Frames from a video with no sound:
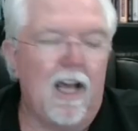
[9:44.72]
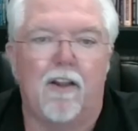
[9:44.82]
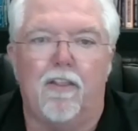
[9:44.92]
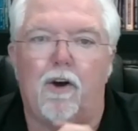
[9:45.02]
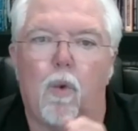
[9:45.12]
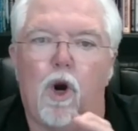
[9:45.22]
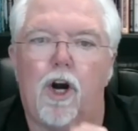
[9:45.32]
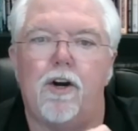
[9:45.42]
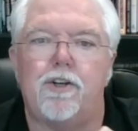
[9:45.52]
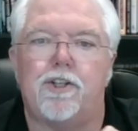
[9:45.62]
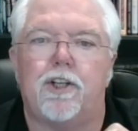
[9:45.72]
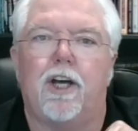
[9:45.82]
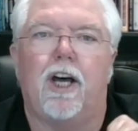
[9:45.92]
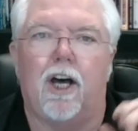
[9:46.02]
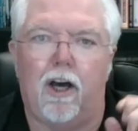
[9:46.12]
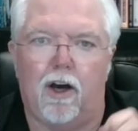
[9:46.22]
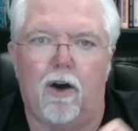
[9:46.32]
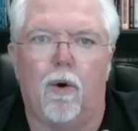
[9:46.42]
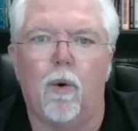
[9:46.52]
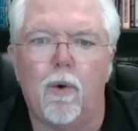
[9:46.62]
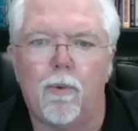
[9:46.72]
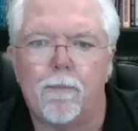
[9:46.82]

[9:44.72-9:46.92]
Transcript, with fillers: The words, uh oh,